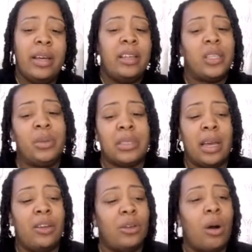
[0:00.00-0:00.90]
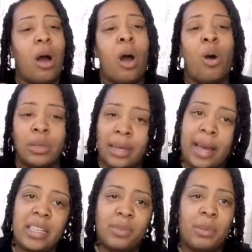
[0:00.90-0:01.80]
She was saying, you know, all the
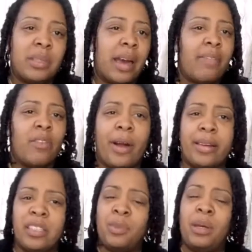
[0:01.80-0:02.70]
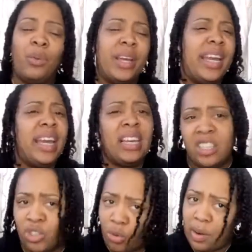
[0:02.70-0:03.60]
cast members have the right to speak on any
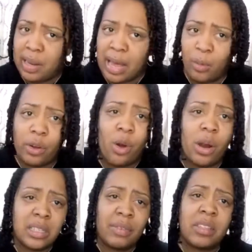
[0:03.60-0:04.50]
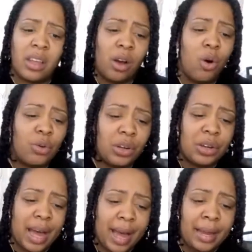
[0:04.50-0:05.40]
storyline, regardless if it's their own or
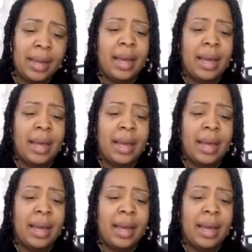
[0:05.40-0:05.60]
not.